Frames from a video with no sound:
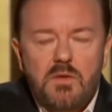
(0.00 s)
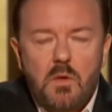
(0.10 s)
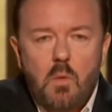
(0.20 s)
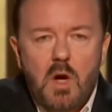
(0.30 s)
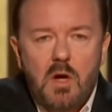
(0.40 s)

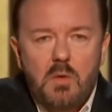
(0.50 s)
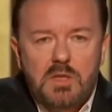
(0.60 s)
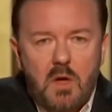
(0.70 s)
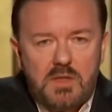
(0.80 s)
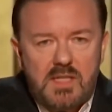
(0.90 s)
The world
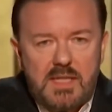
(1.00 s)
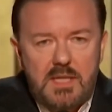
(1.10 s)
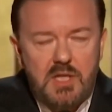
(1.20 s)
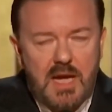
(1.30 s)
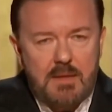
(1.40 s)
got to
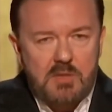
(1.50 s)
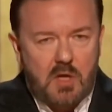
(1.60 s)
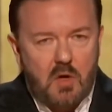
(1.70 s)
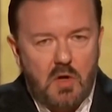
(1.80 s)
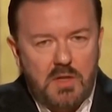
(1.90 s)
see James
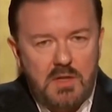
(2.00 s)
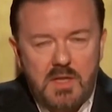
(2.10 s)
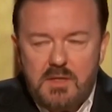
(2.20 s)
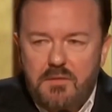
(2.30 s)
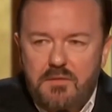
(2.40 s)
Corden
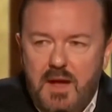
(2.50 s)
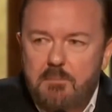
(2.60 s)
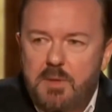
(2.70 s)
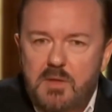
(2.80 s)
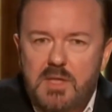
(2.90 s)
as a
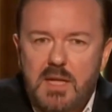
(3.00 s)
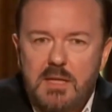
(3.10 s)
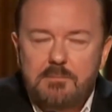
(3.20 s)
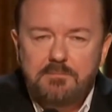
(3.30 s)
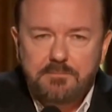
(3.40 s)
fat pussy.